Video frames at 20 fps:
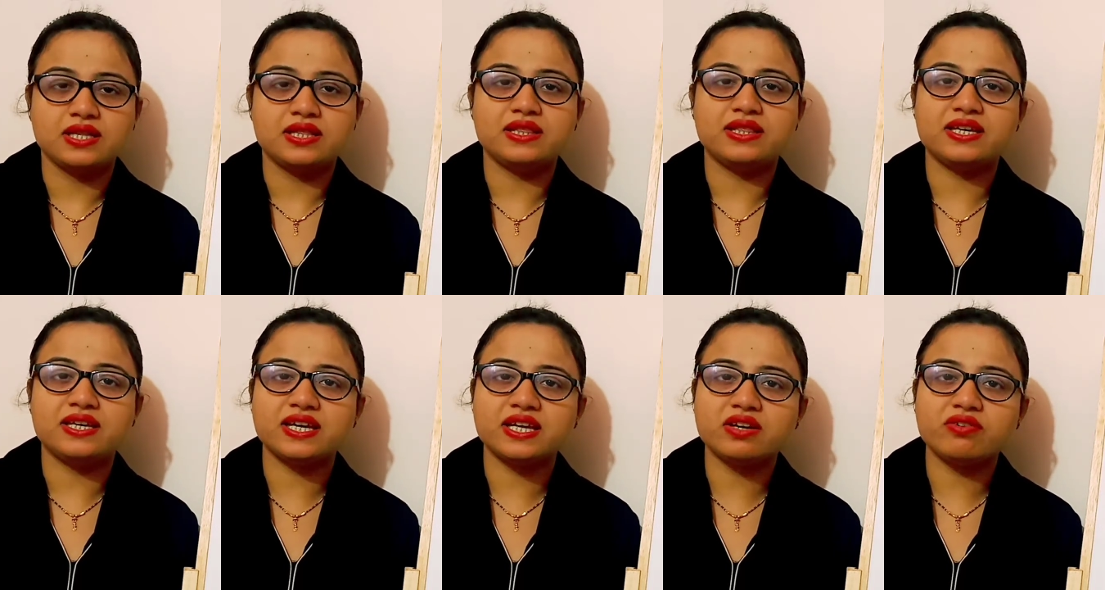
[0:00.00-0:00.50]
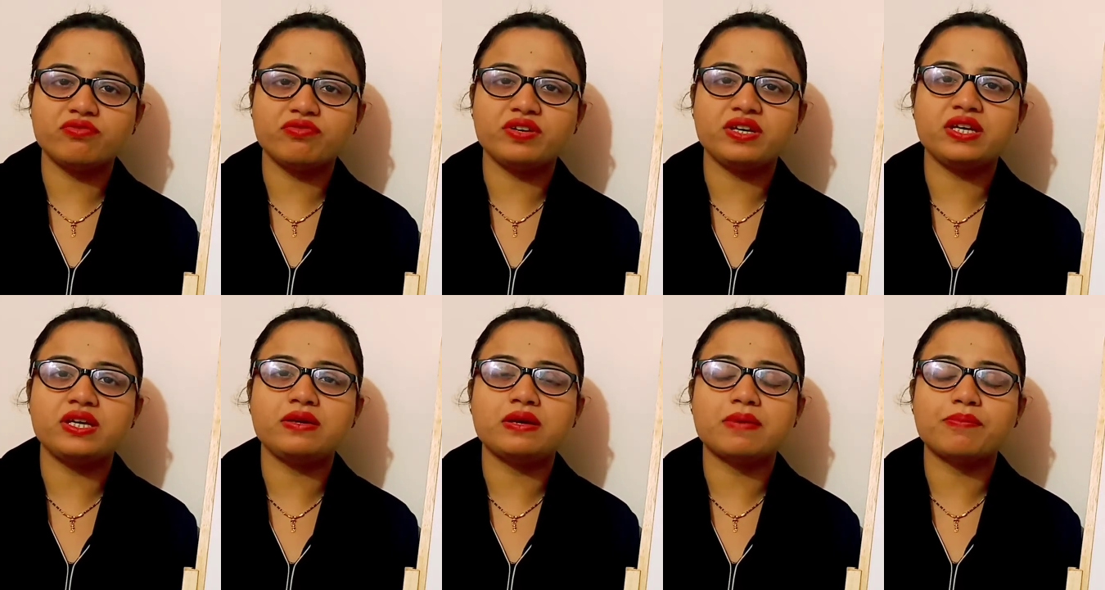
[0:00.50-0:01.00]
then
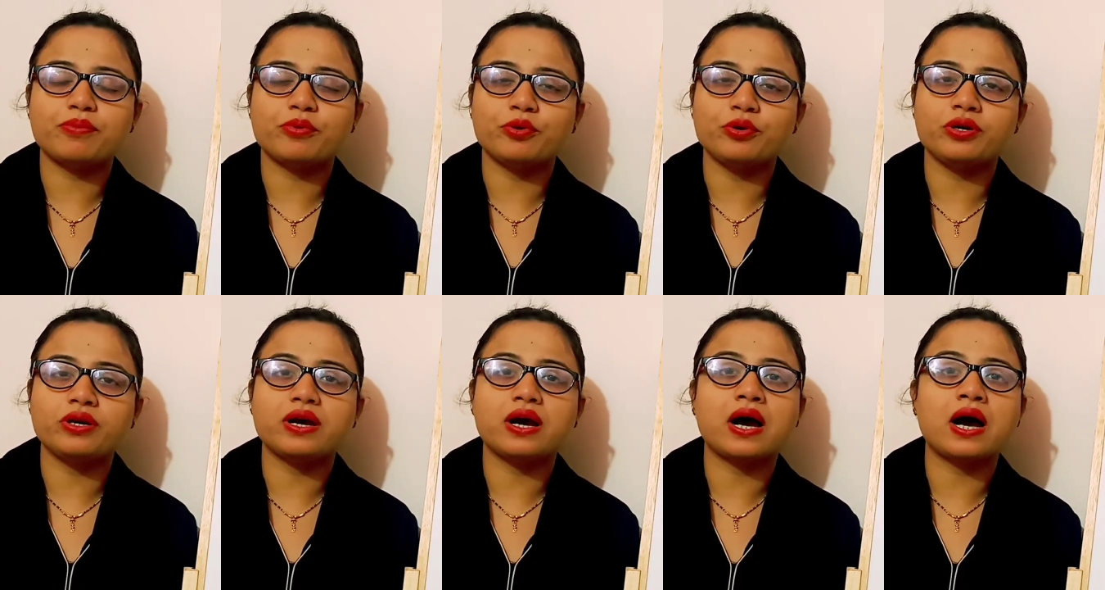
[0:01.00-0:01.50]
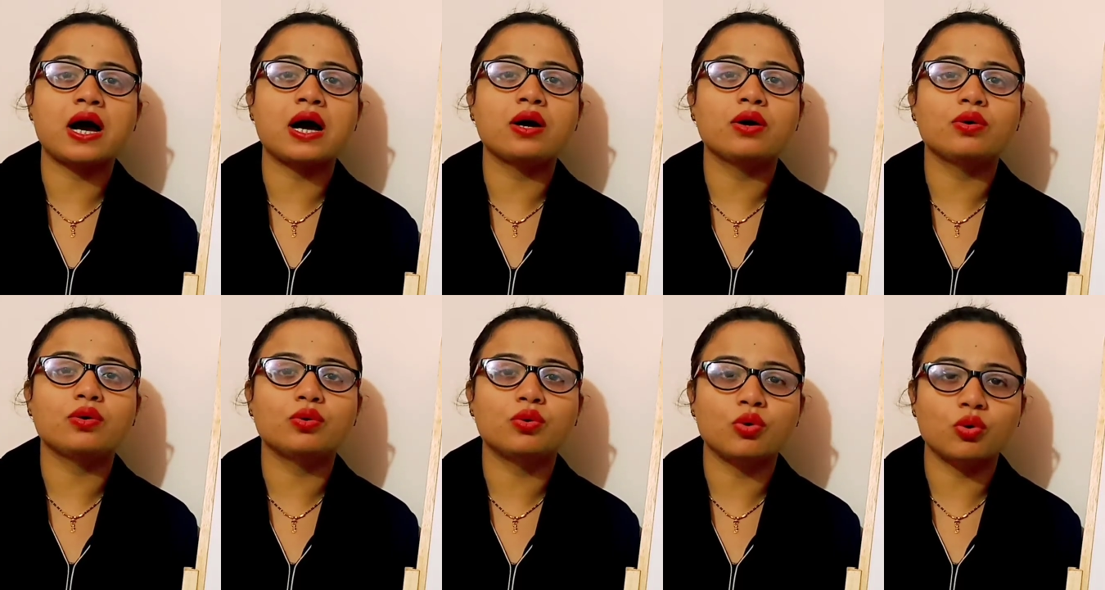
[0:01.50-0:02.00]
we put a
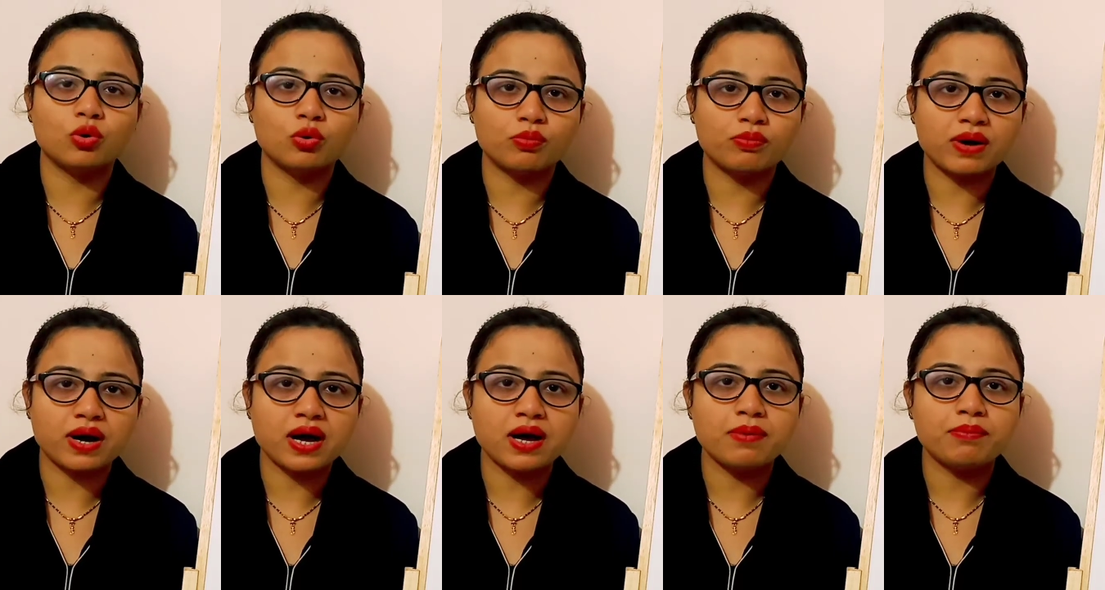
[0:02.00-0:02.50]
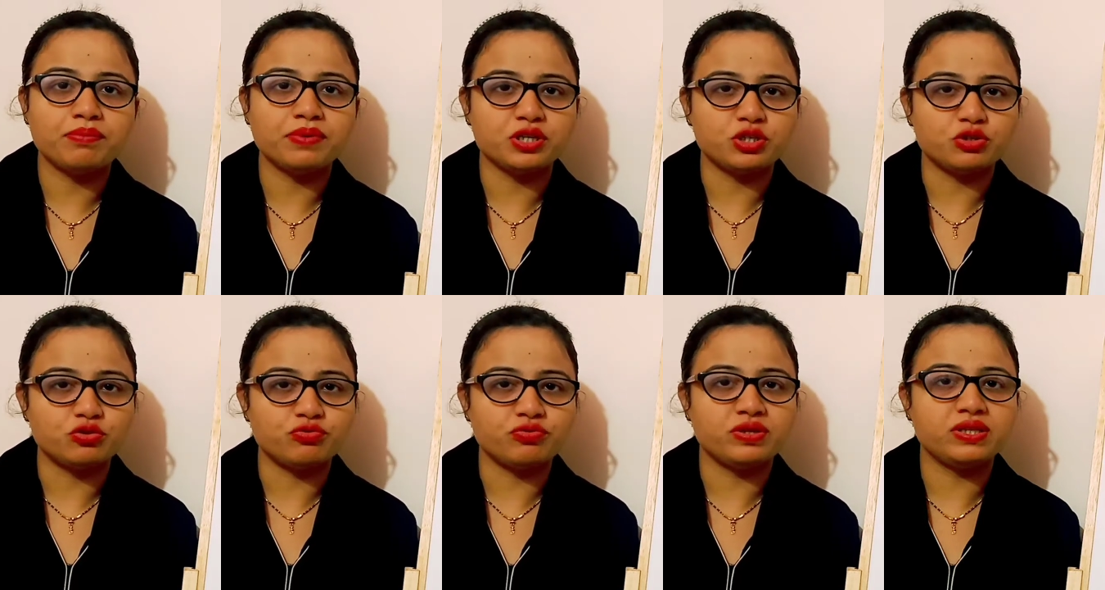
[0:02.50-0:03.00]
comma
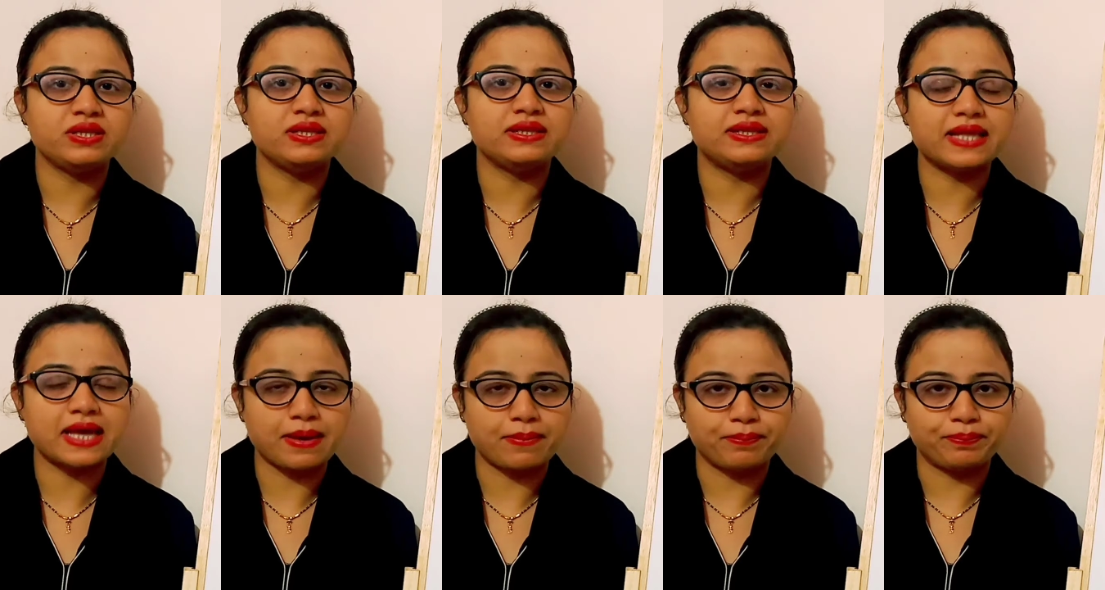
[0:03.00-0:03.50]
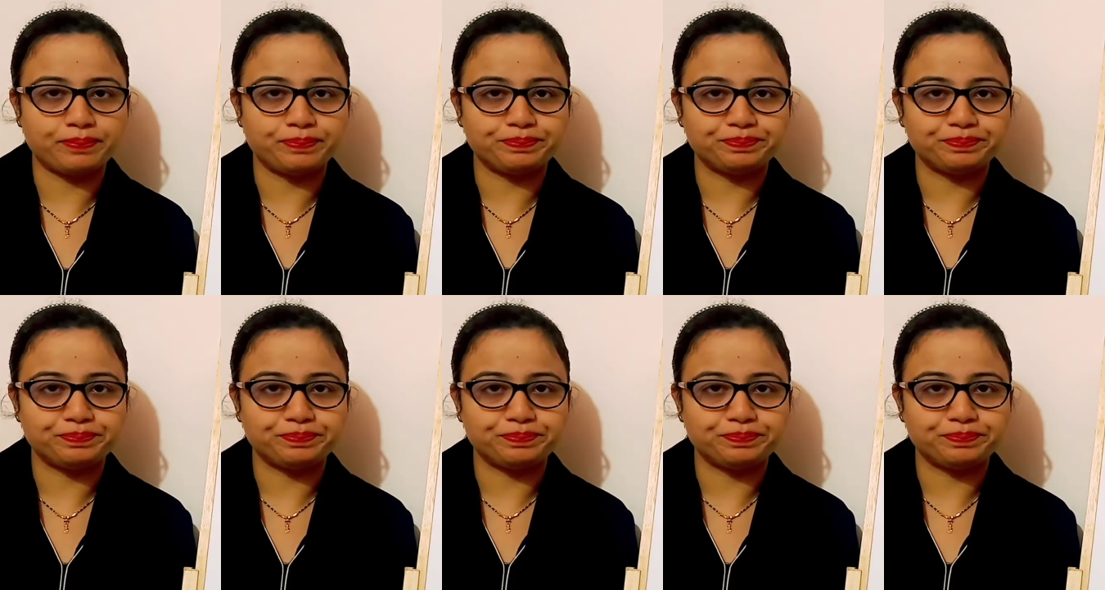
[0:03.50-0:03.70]
between them.